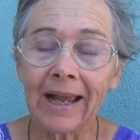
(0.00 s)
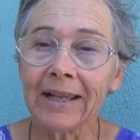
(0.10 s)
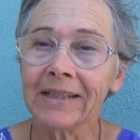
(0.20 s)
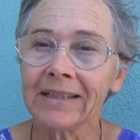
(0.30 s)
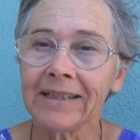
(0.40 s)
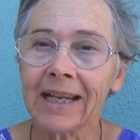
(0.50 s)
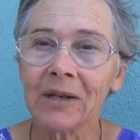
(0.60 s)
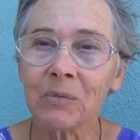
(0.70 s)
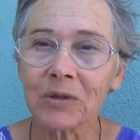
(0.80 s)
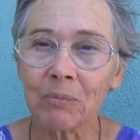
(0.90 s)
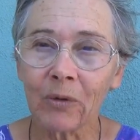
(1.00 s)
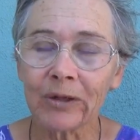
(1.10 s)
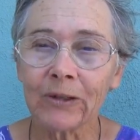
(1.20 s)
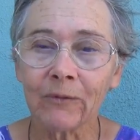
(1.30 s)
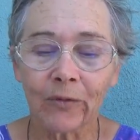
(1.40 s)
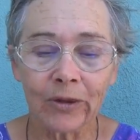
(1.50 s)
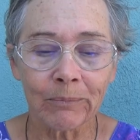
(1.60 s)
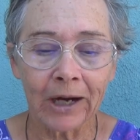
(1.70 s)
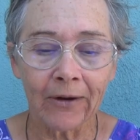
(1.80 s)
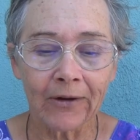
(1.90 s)
and a day was appointed for the
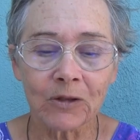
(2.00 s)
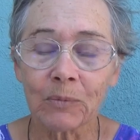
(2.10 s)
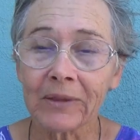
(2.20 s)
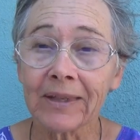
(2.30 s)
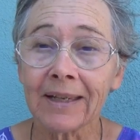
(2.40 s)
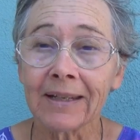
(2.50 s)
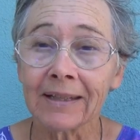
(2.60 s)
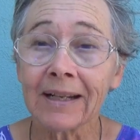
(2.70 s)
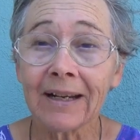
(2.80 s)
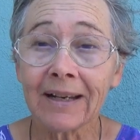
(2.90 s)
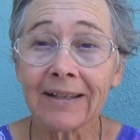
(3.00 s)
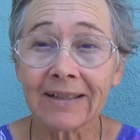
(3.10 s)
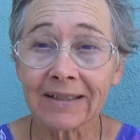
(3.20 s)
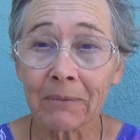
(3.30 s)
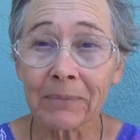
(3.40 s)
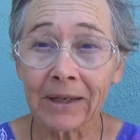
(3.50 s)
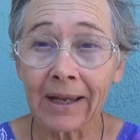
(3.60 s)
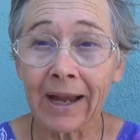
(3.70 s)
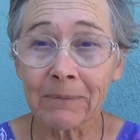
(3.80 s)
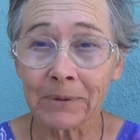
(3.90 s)
marriage, but then something
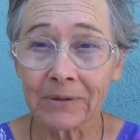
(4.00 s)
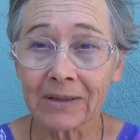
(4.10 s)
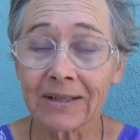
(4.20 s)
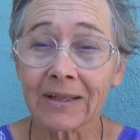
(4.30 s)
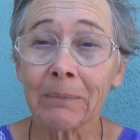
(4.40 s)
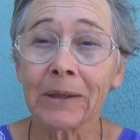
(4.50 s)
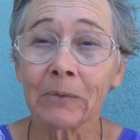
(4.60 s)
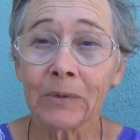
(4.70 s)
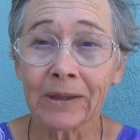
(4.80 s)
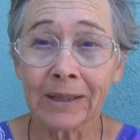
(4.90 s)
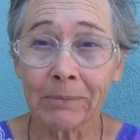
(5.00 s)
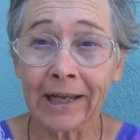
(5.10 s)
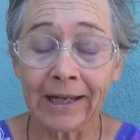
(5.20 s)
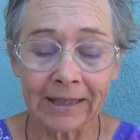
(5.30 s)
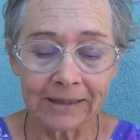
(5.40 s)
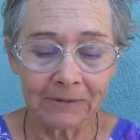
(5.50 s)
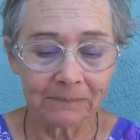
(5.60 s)
happened, something really bad.